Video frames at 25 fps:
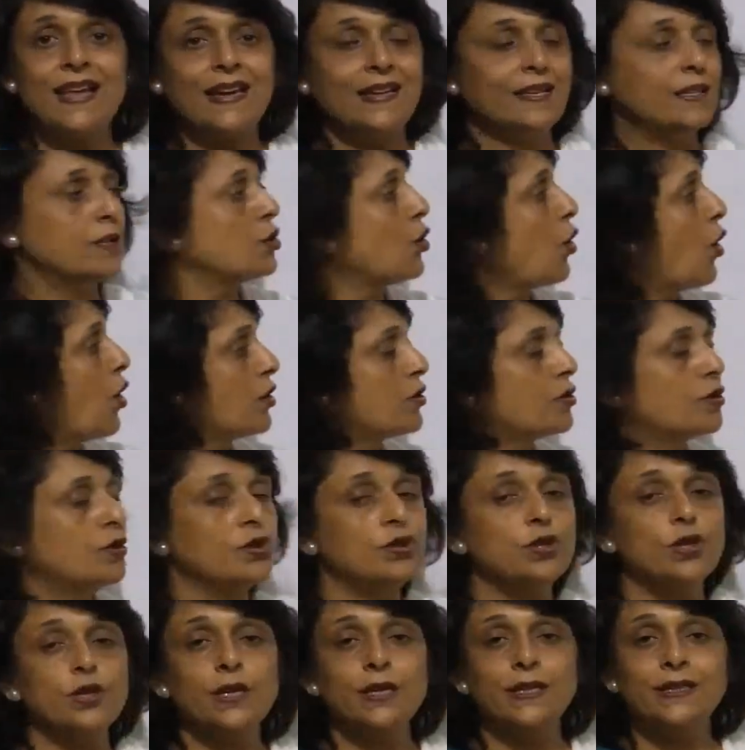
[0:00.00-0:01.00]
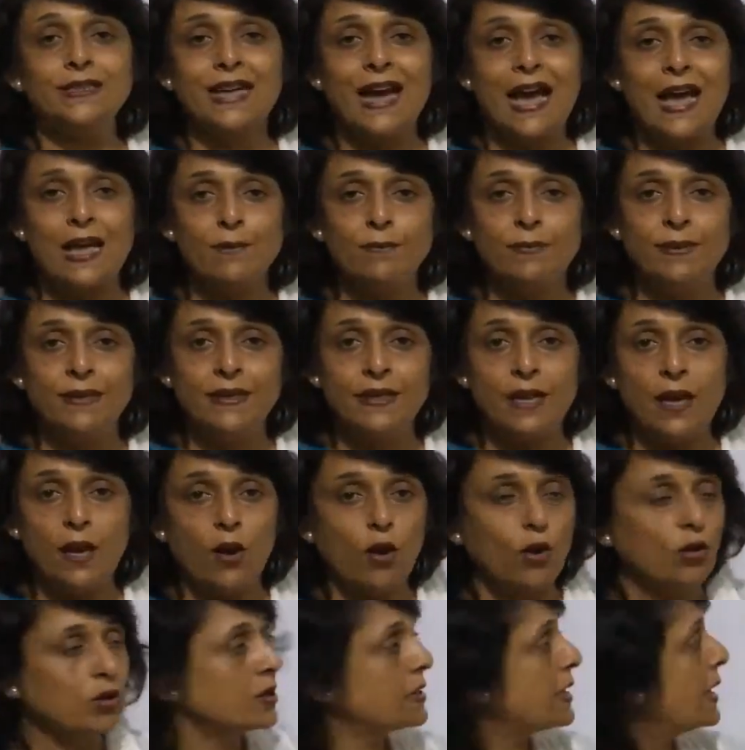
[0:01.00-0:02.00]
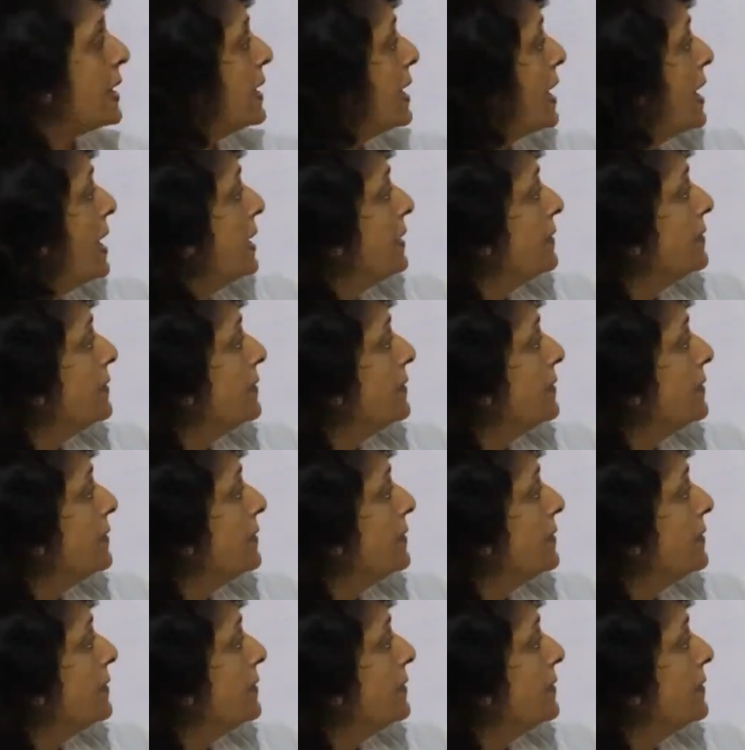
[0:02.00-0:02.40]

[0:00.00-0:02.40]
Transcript: that is oxygen and carbon dioxide,